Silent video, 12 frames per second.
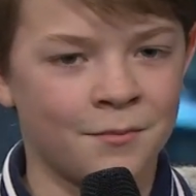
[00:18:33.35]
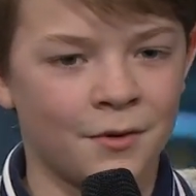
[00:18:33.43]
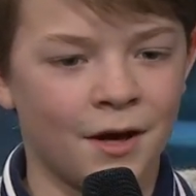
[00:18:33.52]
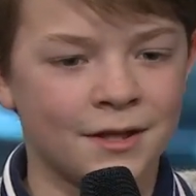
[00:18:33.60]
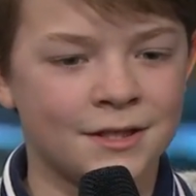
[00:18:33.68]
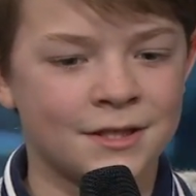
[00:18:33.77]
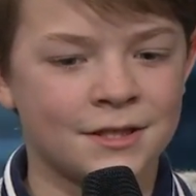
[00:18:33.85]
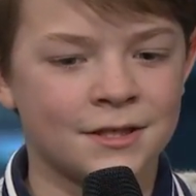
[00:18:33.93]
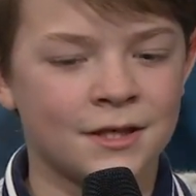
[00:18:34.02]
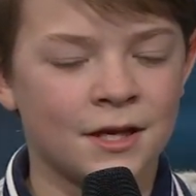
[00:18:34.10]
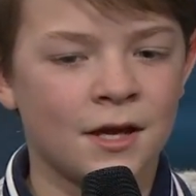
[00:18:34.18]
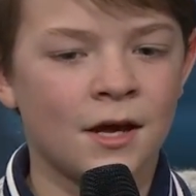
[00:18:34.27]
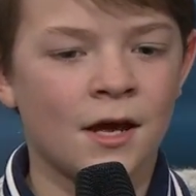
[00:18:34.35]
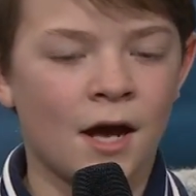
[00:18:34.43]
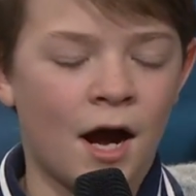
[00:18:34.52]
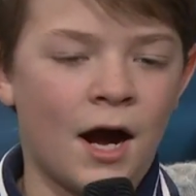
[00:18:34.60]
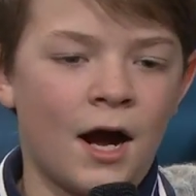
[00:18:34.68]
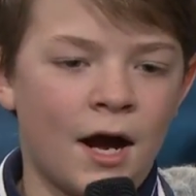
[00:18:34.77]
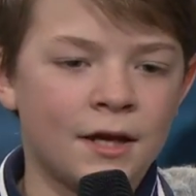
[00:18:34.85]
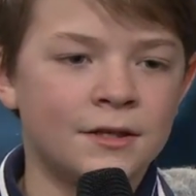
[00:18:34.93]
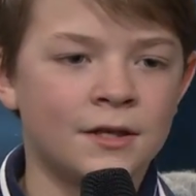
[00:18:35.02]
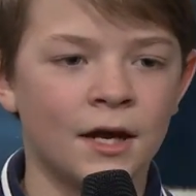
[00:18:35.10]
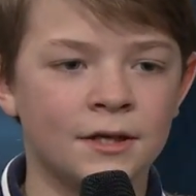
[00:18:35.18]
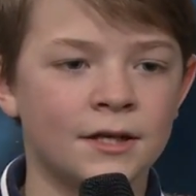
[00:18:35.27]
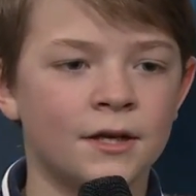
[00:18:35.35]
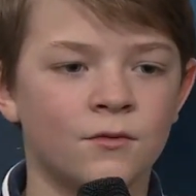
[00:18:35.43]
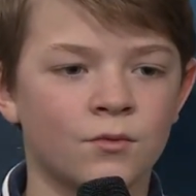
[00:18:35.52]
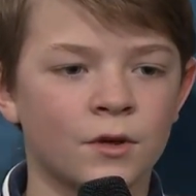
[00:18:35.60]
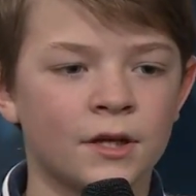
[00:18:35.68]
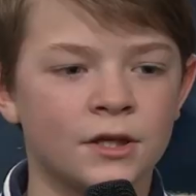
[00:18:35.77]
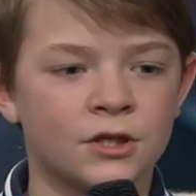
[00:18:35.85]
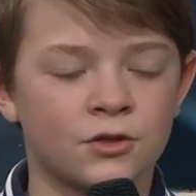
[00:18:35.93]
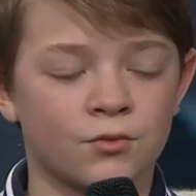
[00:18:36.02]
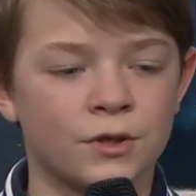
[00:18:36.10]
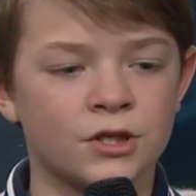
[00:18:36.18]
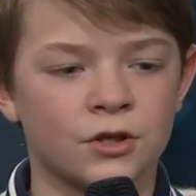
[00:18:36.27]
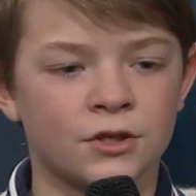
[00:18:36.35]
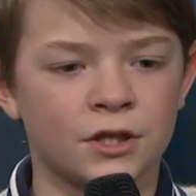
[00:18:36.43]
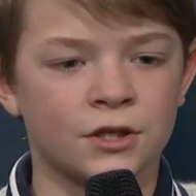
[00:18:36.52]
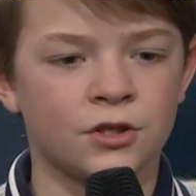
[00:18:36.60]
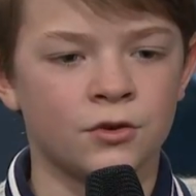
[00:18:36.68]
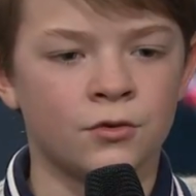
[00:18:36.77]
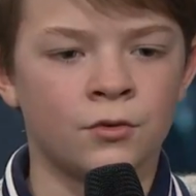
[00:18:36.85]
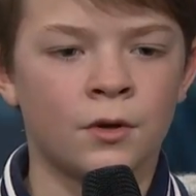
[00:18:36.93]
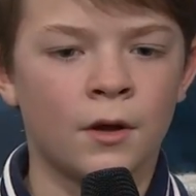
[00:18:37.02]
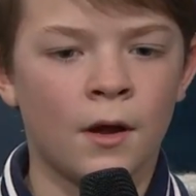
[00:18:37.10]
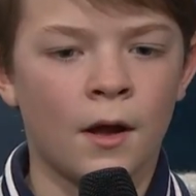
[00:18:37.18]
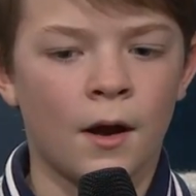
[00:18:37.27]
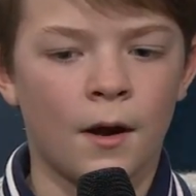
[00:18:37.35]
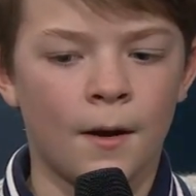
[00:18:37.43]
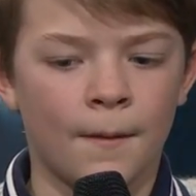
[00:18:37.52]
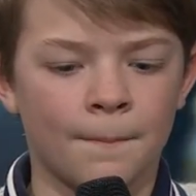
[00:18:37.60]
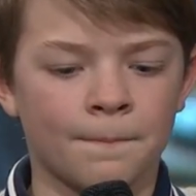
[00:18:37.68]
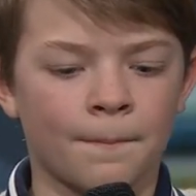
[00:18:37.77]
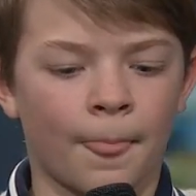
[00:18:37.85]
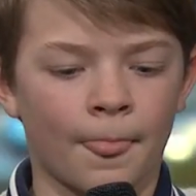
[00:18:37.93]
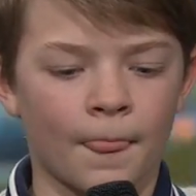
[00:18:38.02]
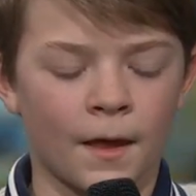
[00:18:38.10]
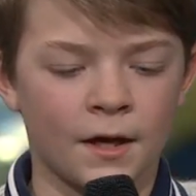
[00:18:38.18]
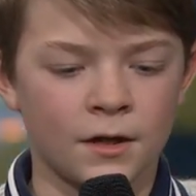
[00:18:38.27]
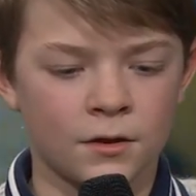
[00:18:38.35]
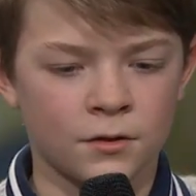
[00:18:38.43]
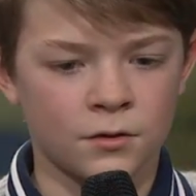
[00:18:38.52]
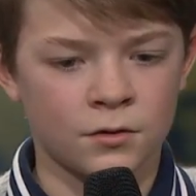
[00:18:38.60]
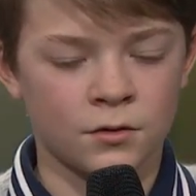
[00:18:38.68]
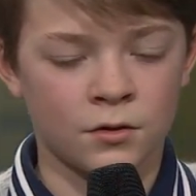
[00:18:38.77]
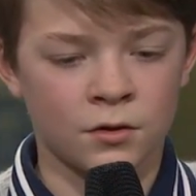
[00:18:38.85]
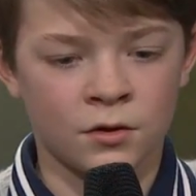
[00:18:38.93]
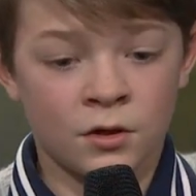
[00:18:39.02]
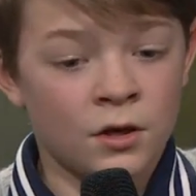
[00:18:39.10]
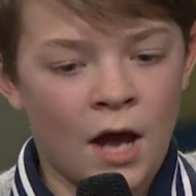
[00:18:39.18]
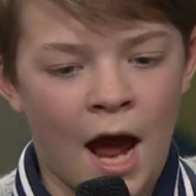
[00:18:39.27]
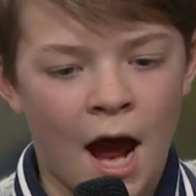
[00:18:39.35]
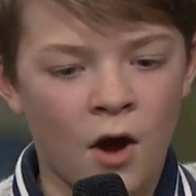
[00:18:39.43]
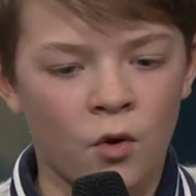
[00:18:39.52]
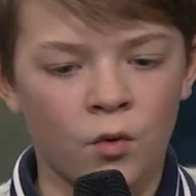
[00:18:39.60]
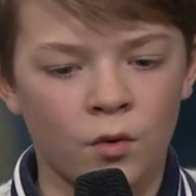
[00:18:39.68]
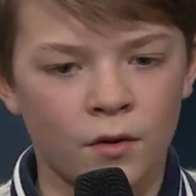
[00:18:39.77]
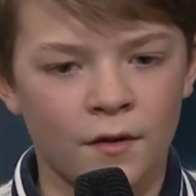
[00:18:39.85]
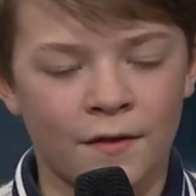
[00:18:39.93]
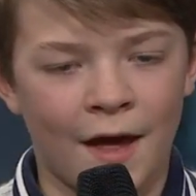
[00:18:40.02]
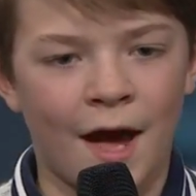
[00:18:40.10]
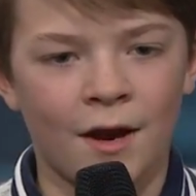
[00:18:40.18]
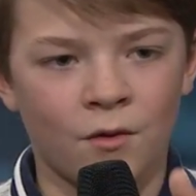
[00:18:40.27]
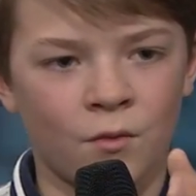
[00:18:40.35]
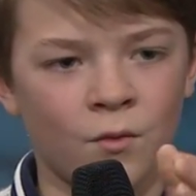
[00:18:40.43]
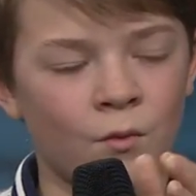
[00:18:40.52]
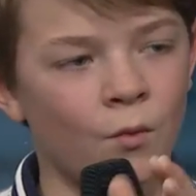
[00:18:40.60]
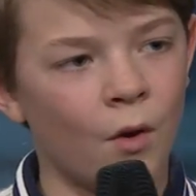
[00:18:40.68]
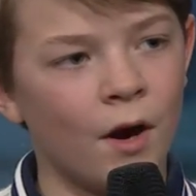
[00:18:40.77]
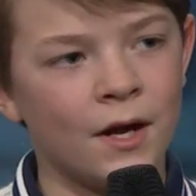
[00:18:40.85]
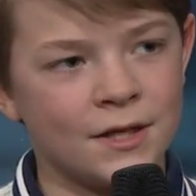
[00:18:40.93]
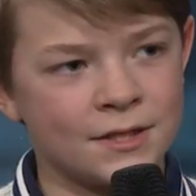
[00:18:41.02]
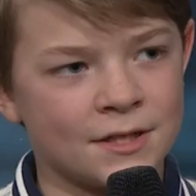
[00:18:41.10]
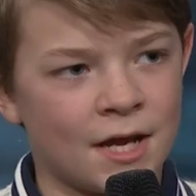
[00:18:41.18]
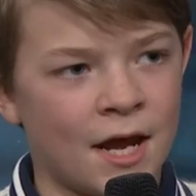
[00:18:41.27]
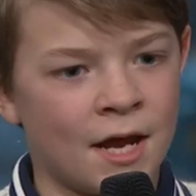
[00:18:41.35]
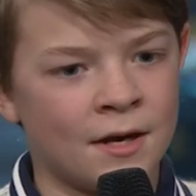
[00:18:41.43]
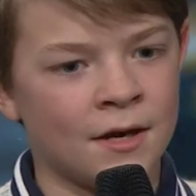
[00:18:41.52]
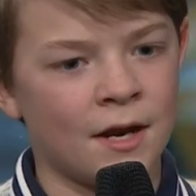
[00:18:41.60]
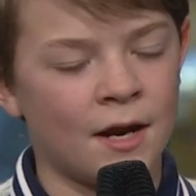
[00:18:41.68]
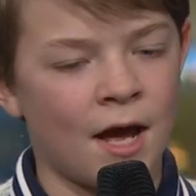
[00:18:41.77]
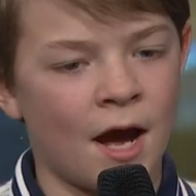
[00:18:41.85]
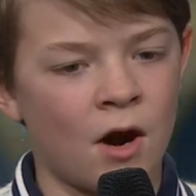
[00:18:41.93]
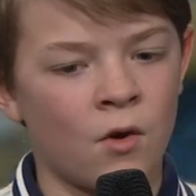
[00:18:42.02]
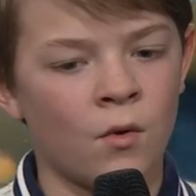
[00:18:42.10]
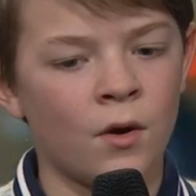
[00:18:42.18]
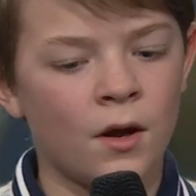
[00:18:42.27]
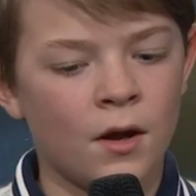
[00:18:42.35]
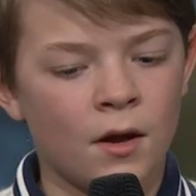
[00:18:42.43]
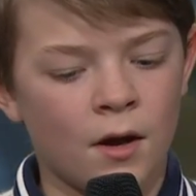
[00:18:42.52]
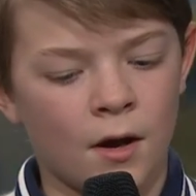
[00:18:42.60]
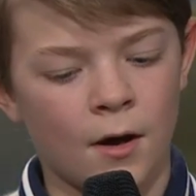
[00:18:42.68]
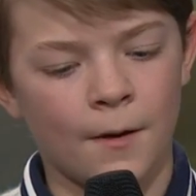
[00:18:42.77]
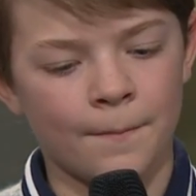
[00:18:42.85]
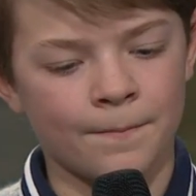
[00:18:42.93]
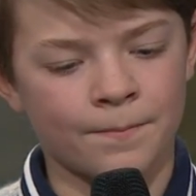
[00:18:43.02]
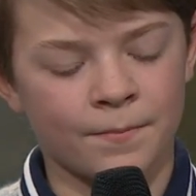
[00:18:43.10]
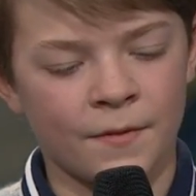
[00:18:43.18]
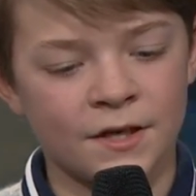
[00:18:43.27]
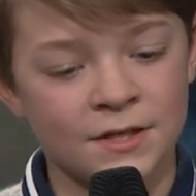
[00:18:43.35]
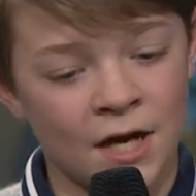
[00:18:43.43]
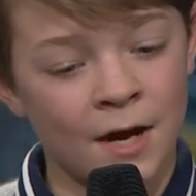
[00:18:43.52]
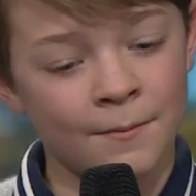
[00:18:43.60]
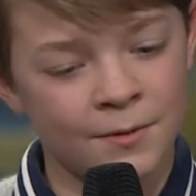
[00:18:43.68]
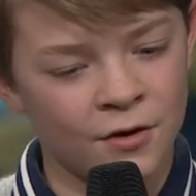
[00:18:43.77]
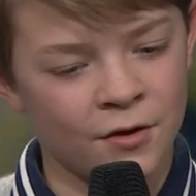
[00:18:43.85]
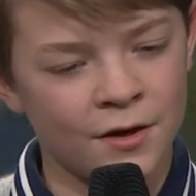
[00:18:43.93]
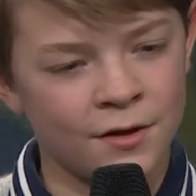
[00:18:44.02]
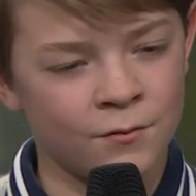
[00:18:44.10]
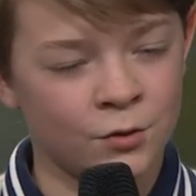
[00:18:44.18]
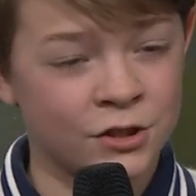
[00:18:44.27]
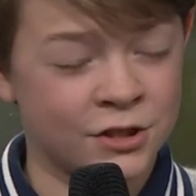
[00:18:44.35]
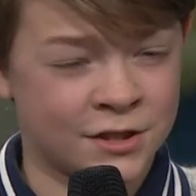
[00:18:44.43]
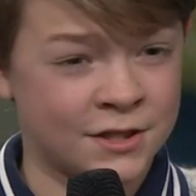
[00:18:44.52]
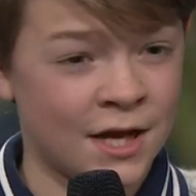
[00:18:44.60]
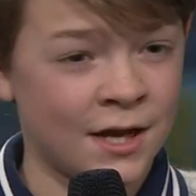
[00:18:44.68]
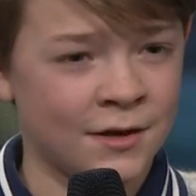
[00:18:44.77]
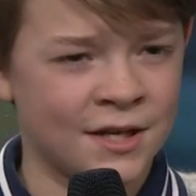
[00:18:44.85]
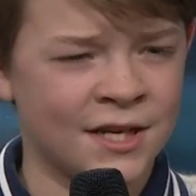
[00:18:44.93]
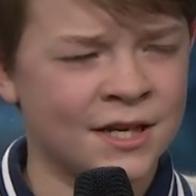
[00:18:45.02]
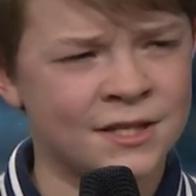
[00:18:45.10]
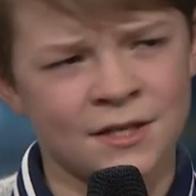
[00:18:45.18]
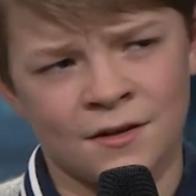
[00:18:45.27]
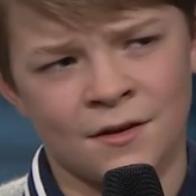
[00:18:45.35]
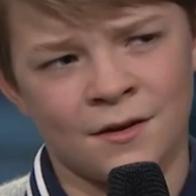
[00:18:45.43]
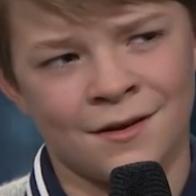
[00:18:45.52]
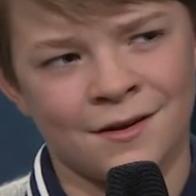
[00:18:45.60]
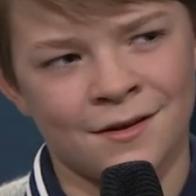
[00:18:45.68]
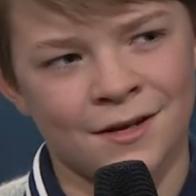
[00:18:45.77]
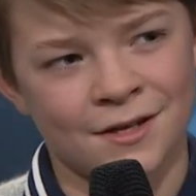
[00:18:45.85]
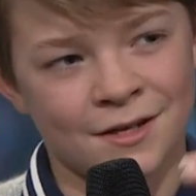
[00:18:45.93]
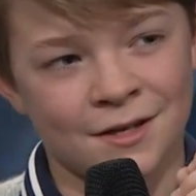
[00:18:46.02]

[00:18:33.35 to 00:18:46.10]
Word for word: but uh, I I did really just research into um, like how that was and and how um, the time period which it's set. It isn't a